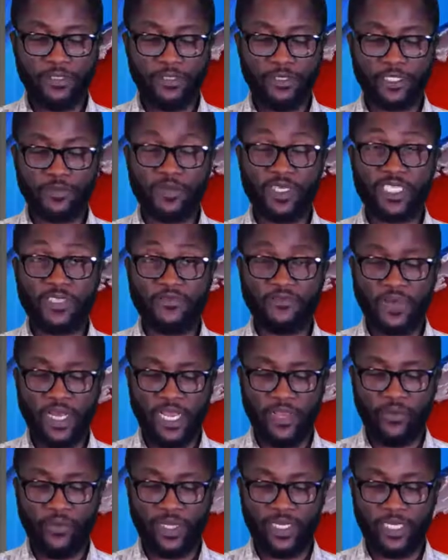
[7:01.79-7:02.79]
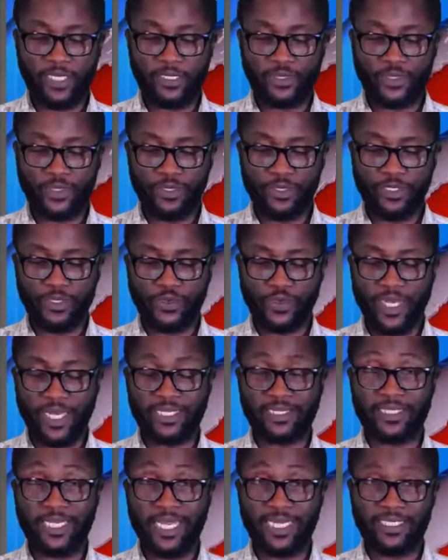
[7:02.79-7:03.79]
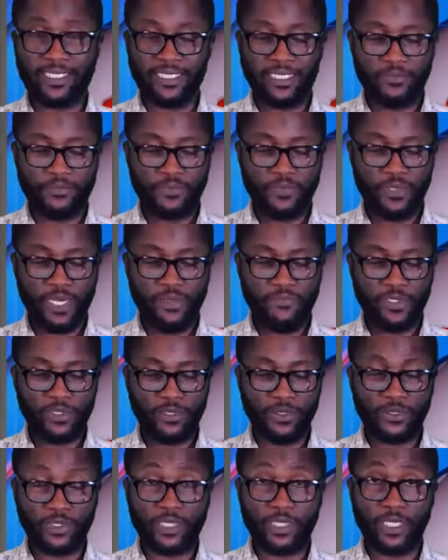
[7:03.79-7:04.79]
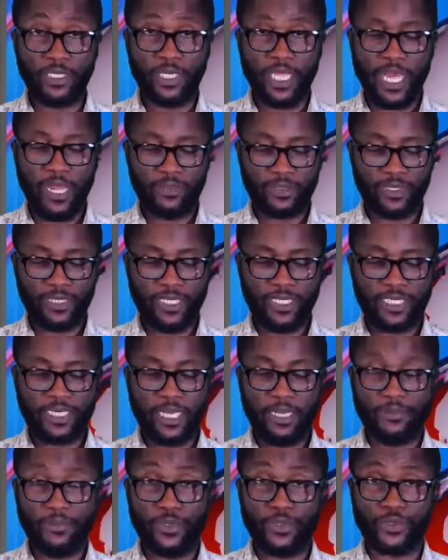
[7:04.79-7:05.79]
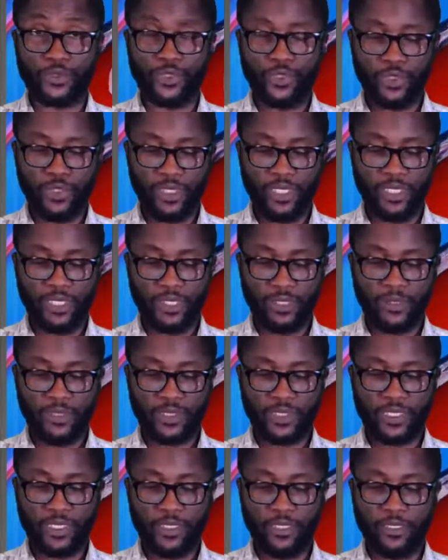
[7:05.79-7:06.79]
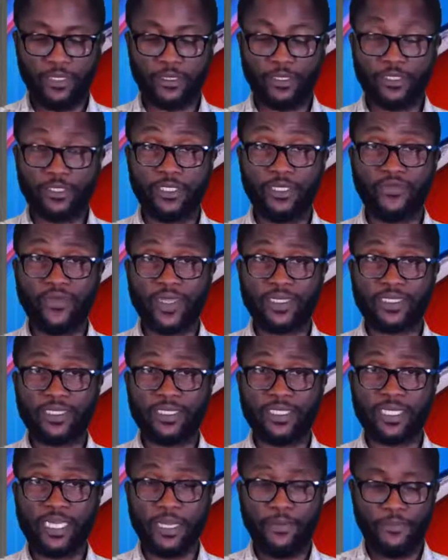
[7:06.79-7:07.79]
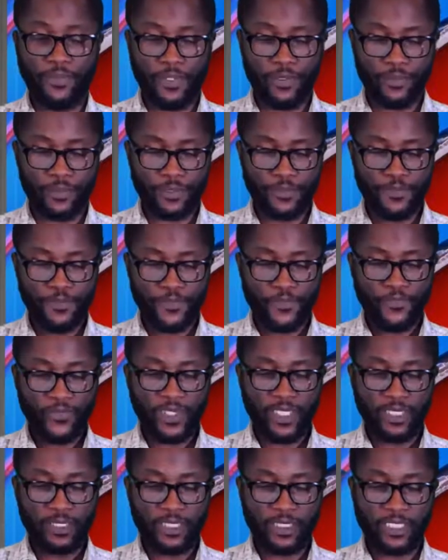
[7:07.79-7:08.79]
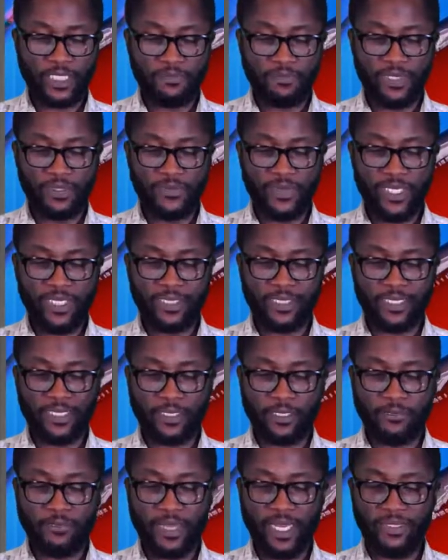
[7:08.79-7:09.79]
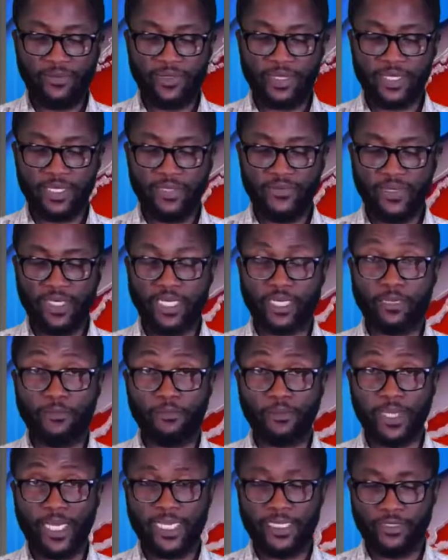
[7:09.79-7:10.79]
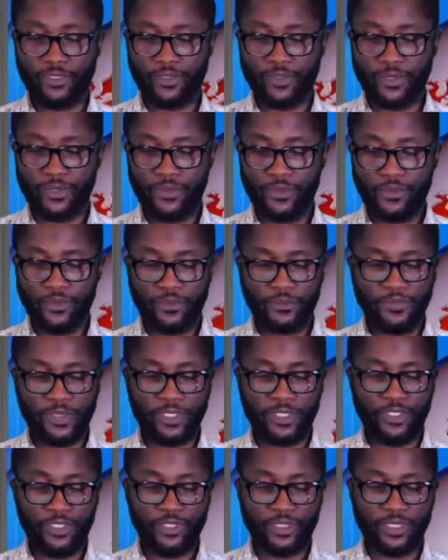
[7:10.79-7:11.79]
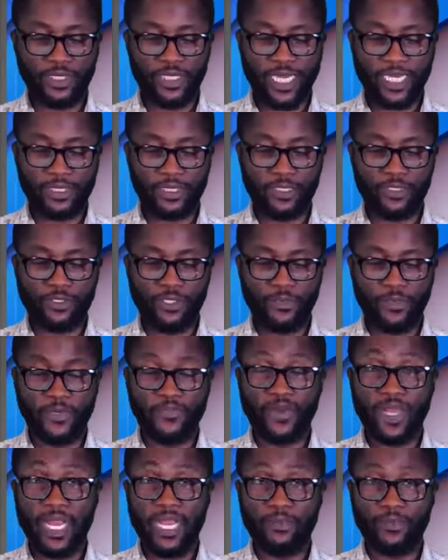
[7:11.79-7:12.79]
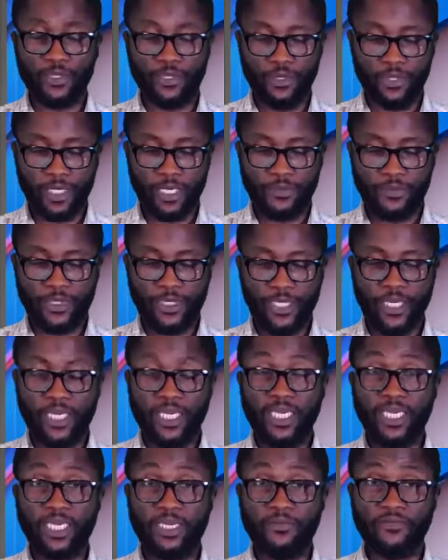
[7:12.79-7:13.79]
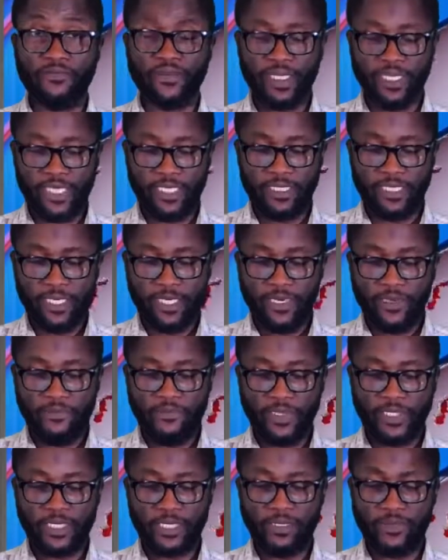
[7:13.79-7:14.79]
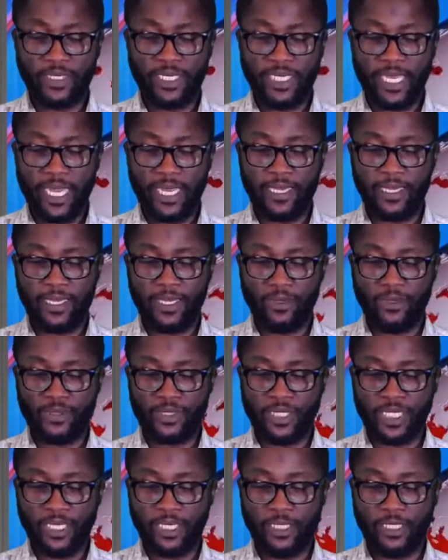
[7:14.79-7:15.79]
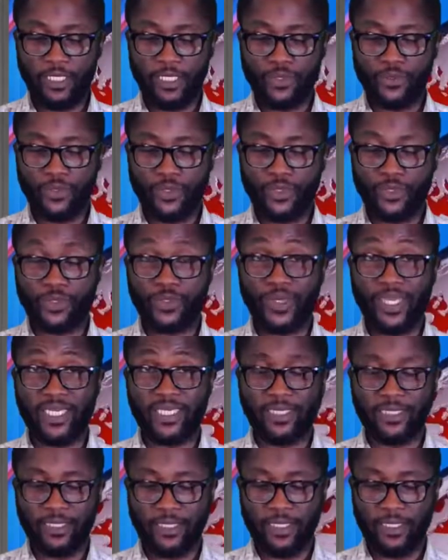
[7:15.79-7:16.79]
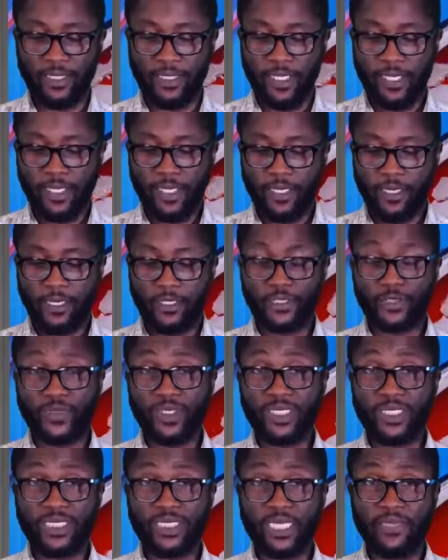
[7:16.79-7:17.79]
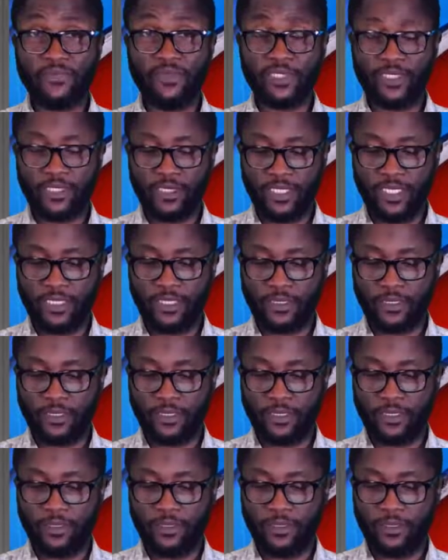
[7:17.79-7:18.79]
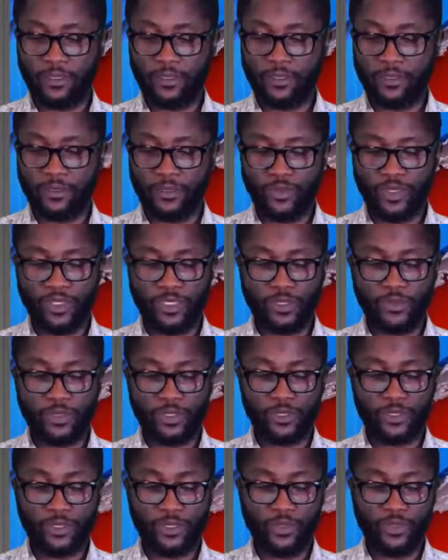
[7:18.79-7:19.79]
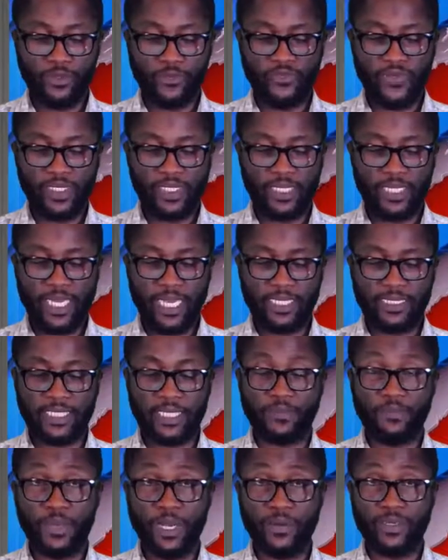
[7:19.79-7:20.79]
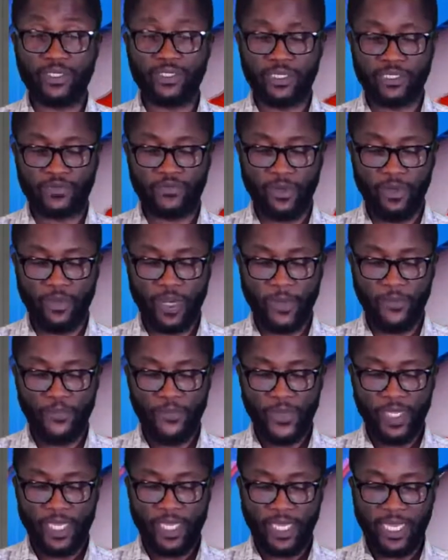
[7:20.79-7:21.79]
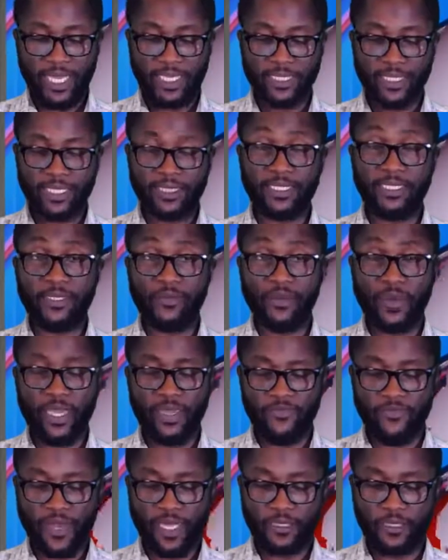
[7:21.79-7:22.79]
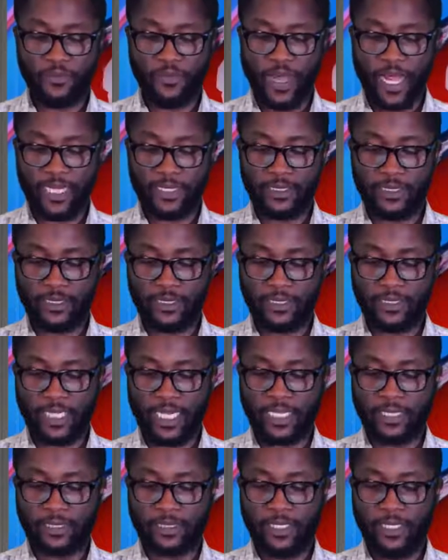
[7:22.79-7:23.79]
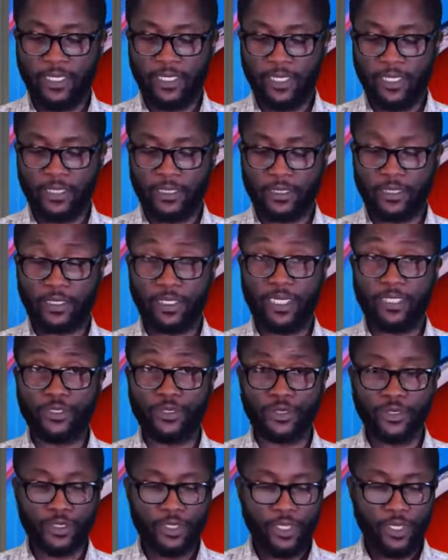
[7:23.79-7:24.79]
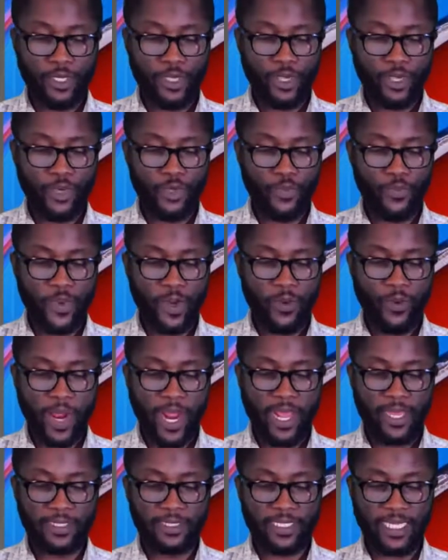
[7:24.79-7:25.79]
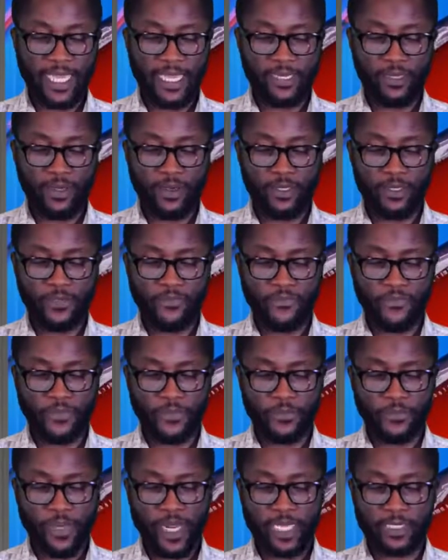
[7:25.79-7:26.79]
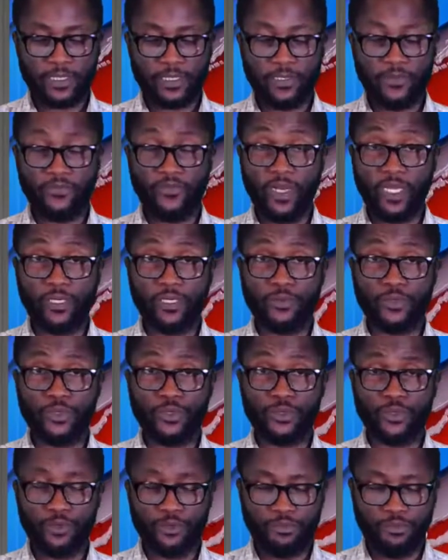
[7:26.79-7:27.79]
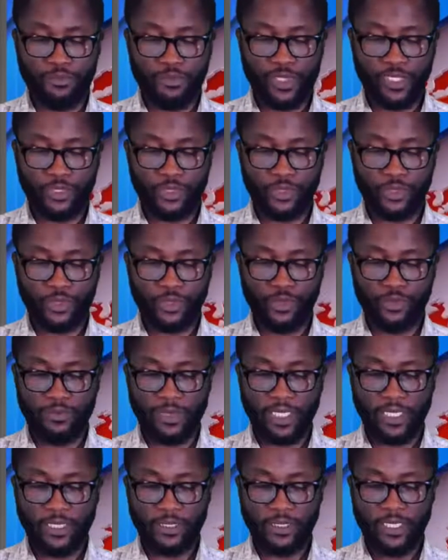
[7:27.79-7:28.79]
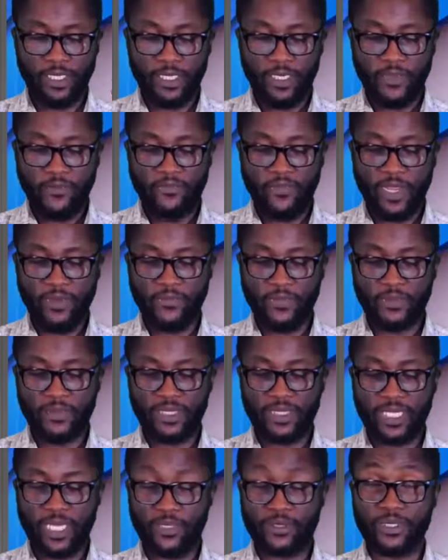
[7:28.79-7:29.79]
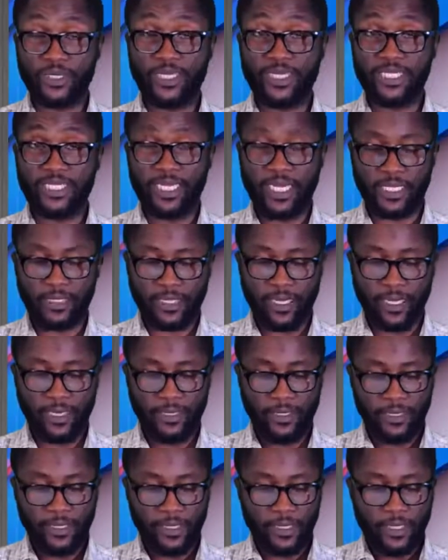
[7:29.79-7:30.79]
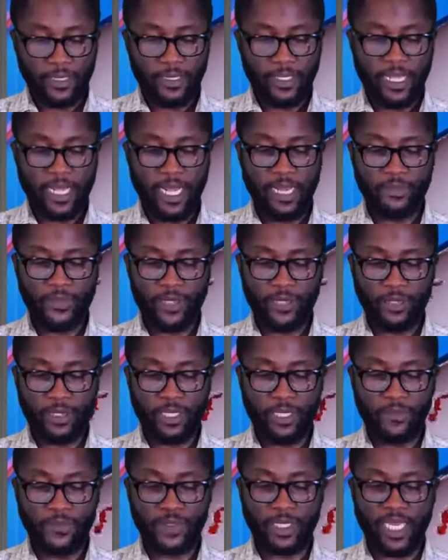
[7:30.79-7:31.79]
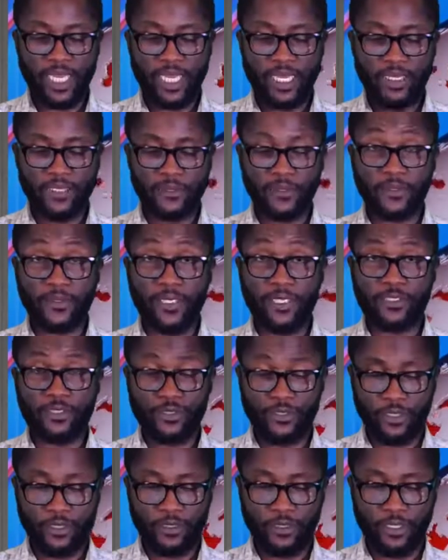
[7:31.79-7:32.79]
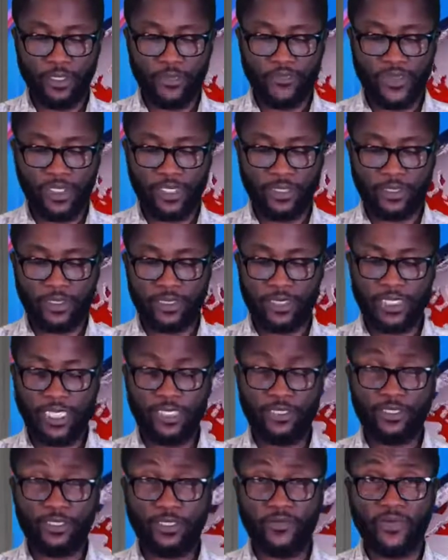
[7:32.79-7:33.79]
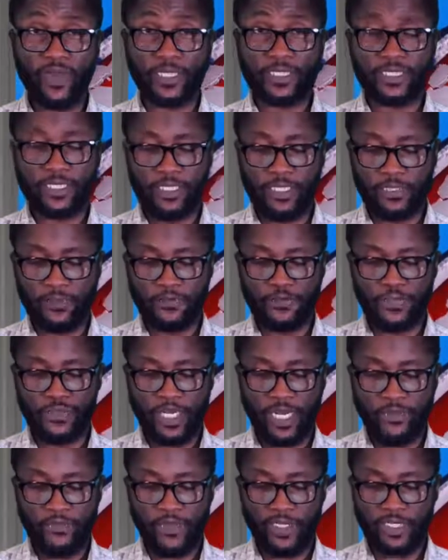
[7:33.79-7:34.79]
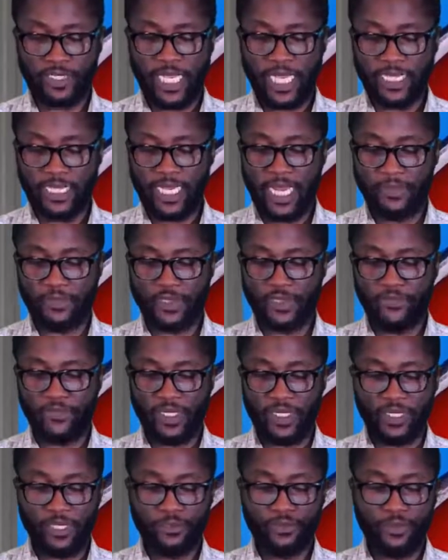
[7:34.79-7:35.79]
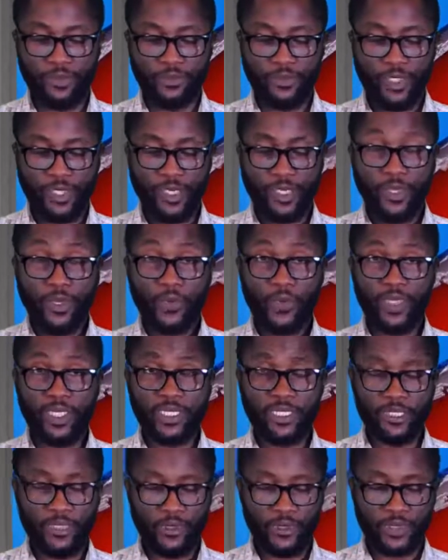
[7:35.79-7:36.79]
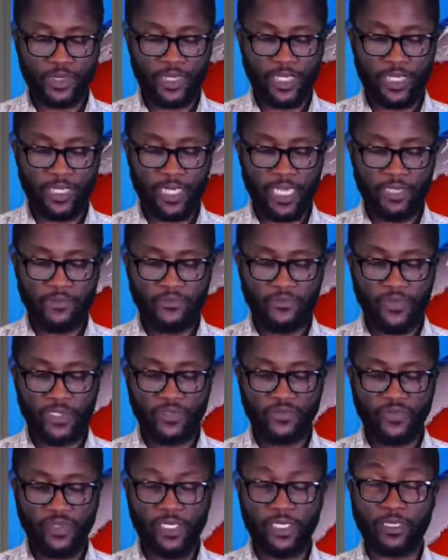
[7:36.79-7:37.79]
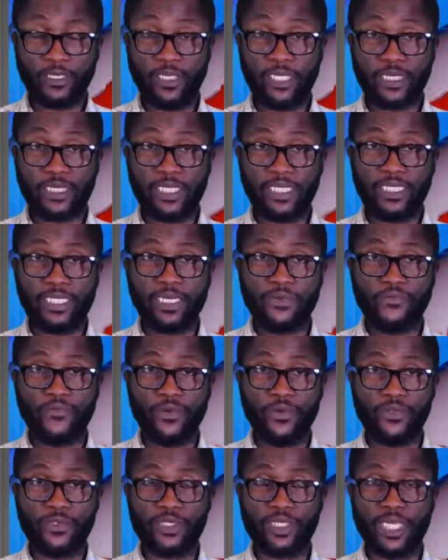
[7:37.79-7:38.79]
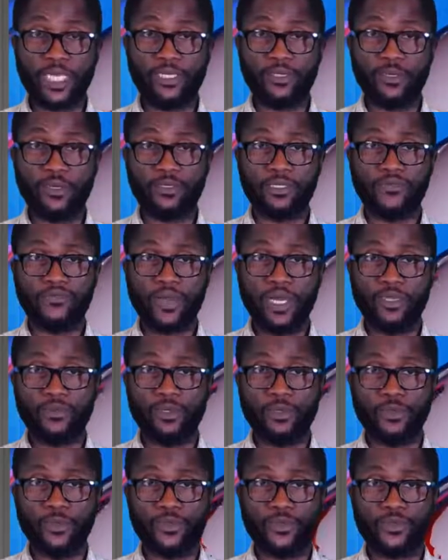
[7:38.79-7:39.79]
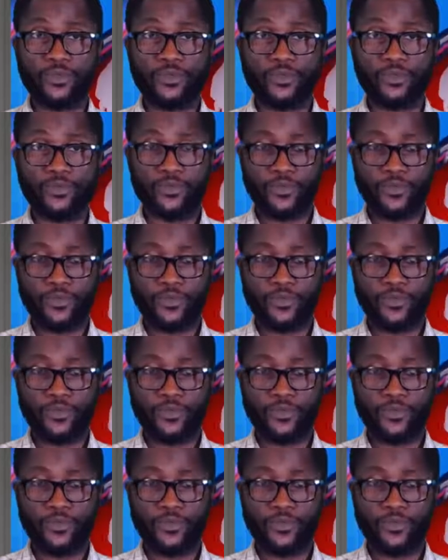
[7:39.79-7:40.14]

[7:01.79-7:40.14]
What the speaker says: not specify whether the students were attacked in a private hostel outside the campus or in the hostel on the university campus. The statement reads, the command received a complaint through petition that a group of armed hoodlums invaded Victoria Hotel in Iworoko, Ekiti on 27/6/2022, vandalized their power transformer and carted away vital parts such as insulators, copper wires, and other parts valuable means 2,500,000 naira. The armed hoodlums held 3 students of Ekiti State University private and captive in the room within the hostel and forcefully collected their phones and other valuables.